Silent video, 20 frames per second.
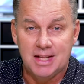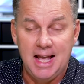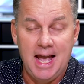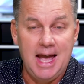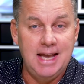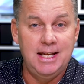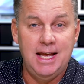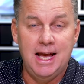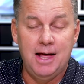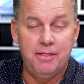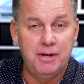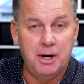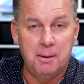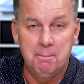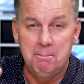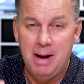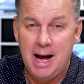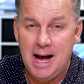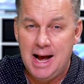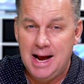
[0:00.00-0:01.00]
and yet their
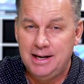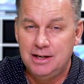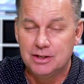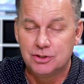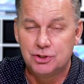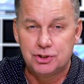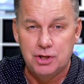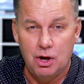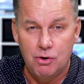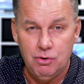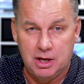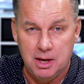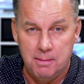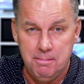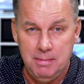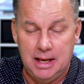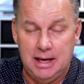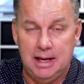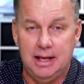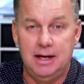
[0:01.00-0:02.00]
mind is so
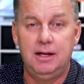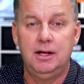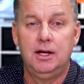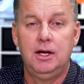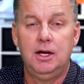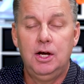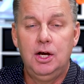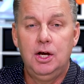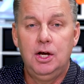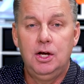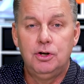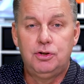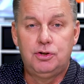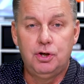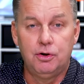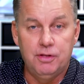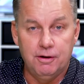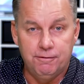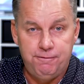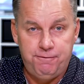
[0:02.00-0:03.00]
committed
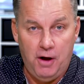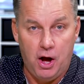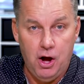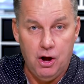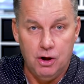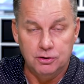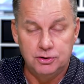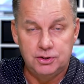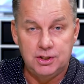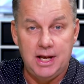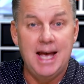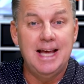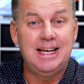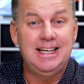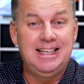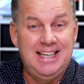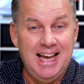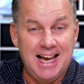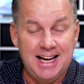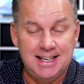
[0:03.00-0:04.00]
to the false,
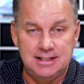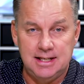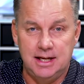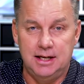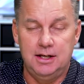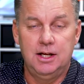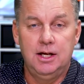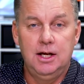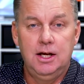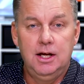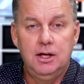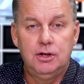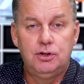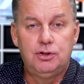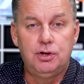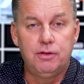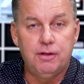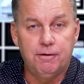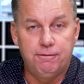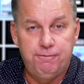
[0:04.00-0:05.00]
addicted
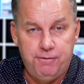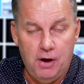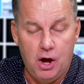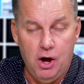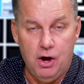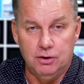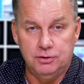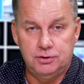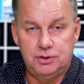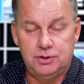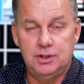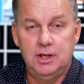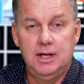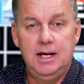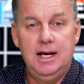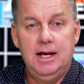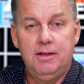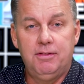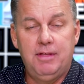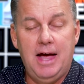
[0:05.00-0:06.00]
to the false,
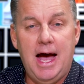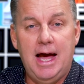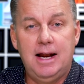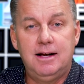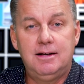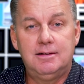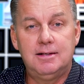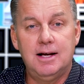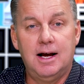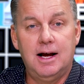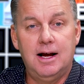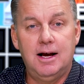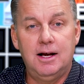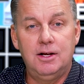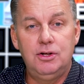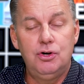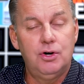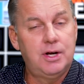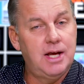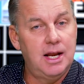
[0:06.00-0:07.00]
that
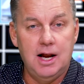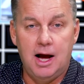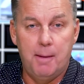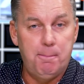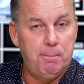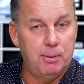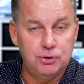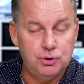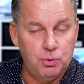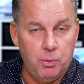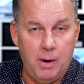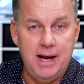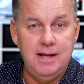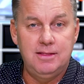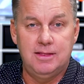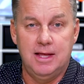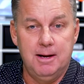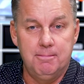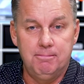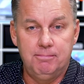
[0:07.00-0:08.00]
you cannot
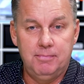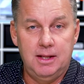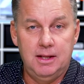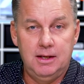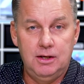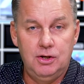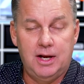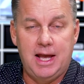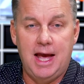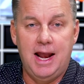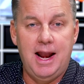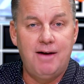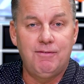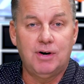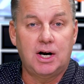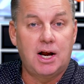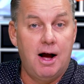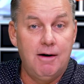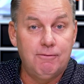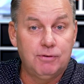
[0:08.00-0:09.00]
persuade them. You can't have
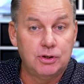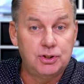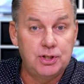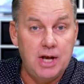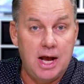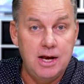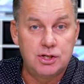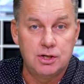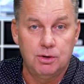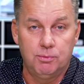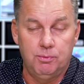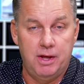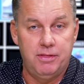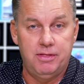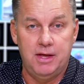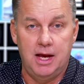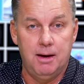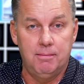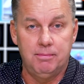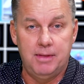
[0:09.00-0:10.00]
a conversation
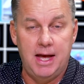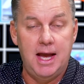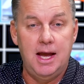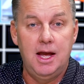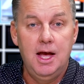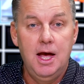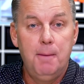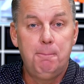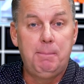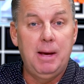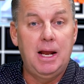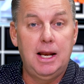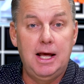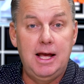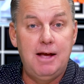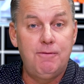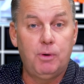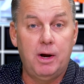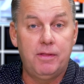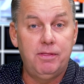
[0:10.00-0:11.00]
with them. They
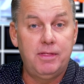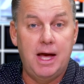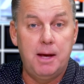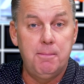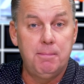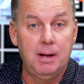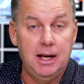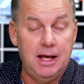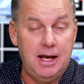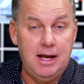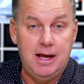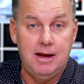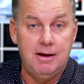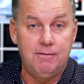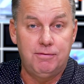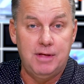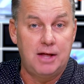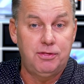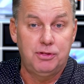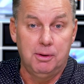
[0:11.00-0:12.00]
believe what they
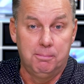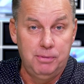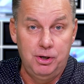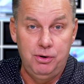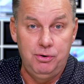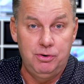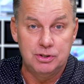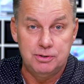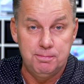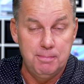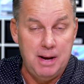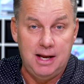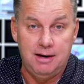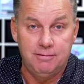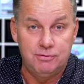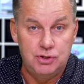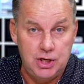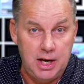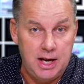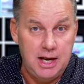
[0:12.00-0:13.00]
believe, that the moon is made
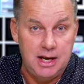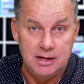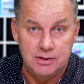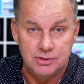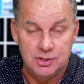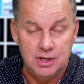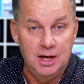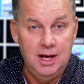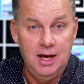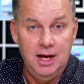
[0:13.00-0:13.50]
of cheese